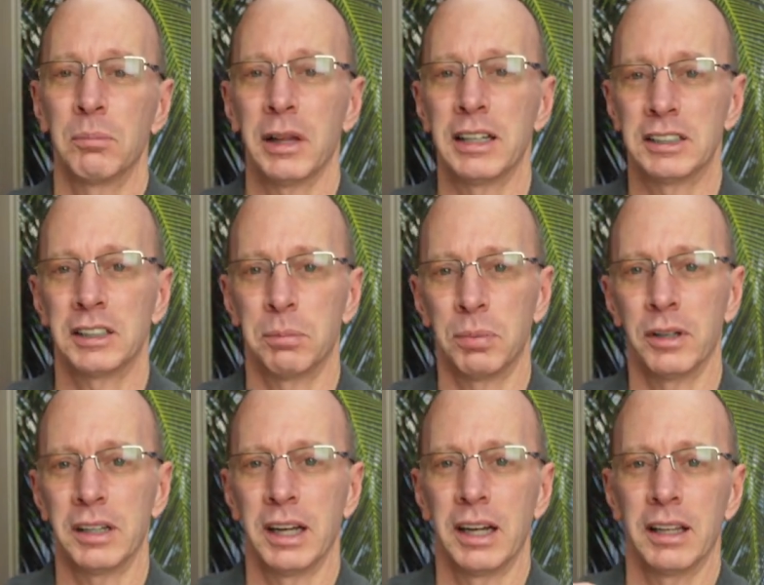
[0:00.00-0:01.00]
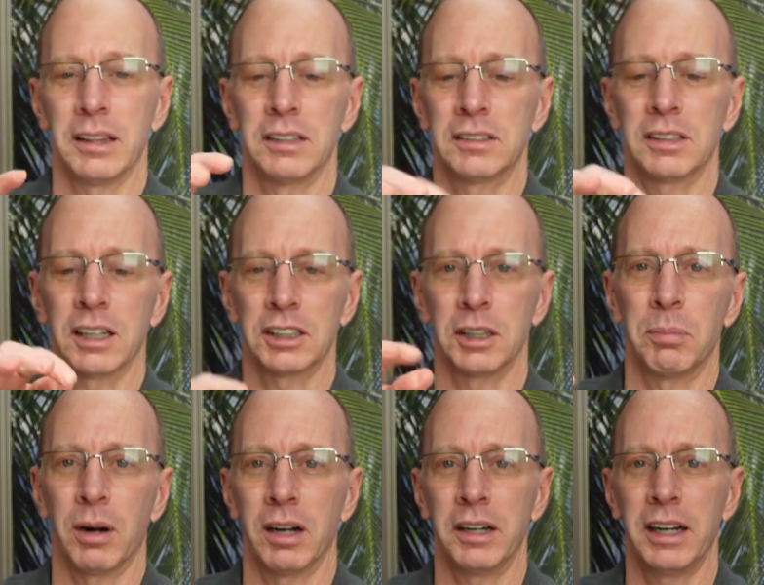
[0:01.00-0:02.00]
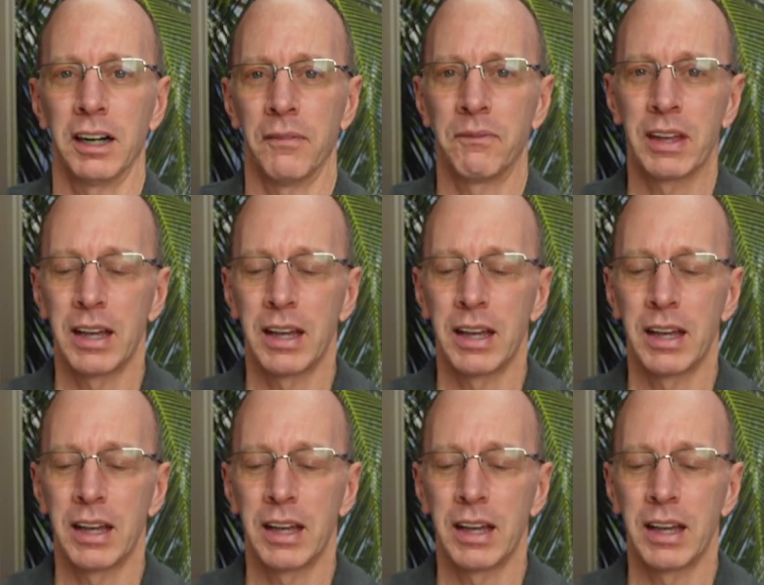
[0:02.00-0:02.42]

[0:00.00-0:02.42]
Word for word: place to put this suction part here.